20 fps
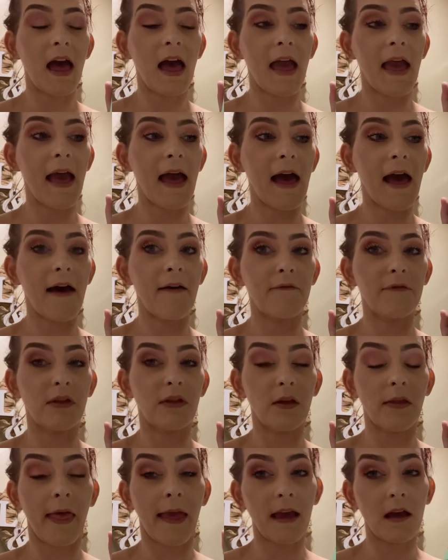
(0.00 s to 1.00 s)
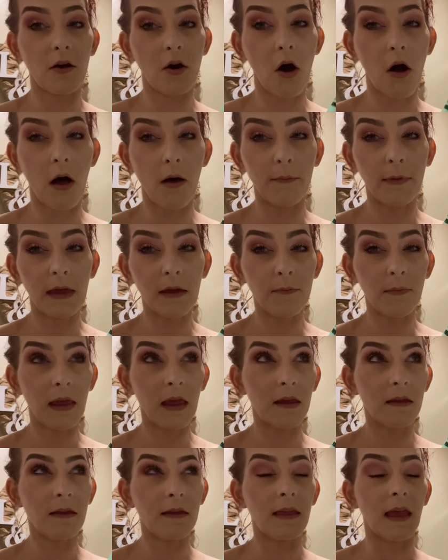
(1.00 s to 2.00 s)
I have the like calming
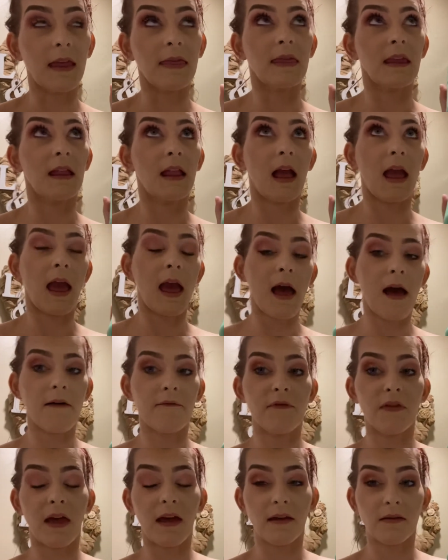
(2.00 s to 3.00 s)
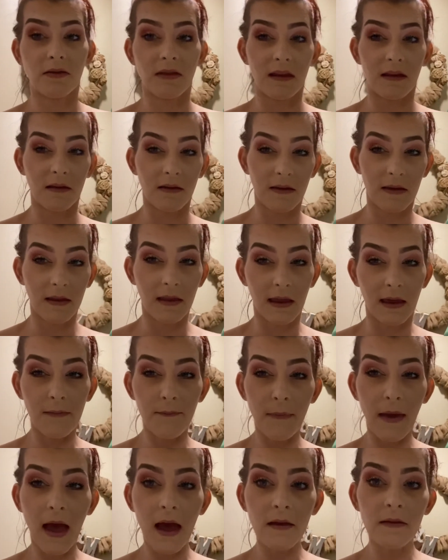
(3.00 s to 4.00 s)
mist and then I have like the sleep
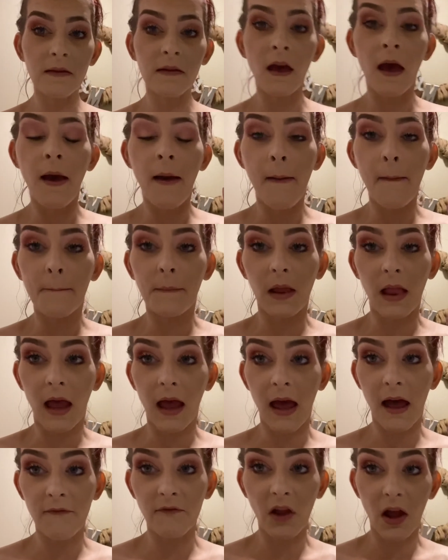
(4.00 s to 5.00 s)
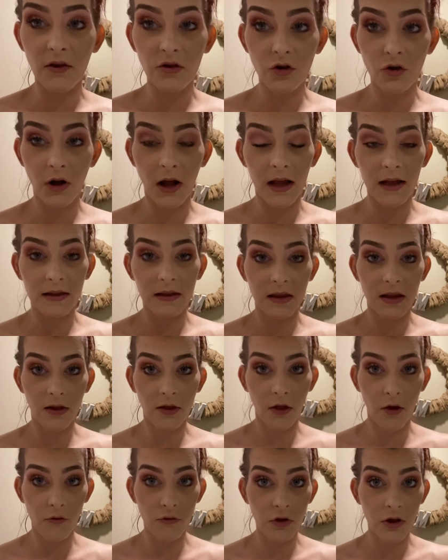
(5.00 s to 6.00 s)
mask, but I have not tried the
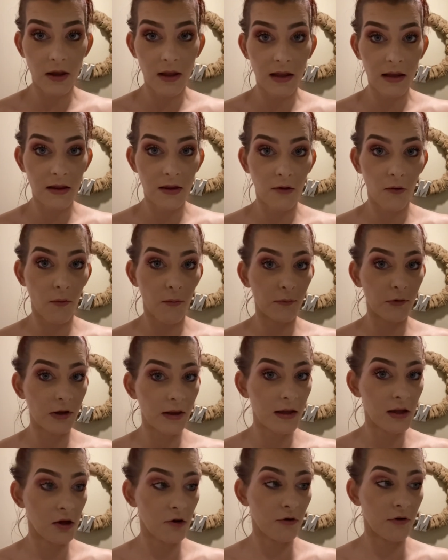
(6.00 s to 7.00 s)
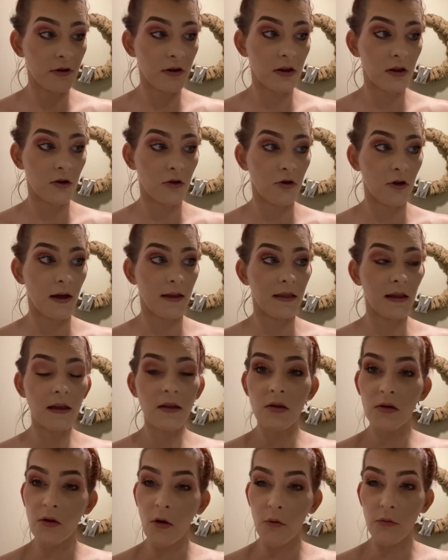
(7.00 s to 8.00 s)
lotion and so I'm really curious to try
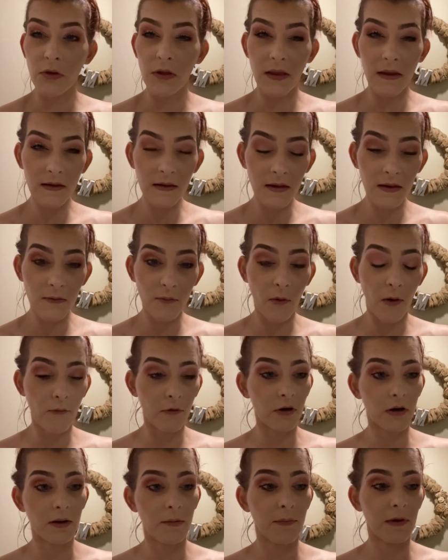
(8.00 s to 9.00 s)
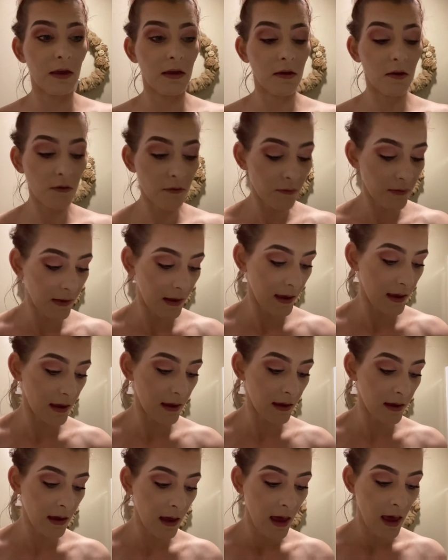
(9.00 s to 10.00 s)
this. So this is what we're gonna be using.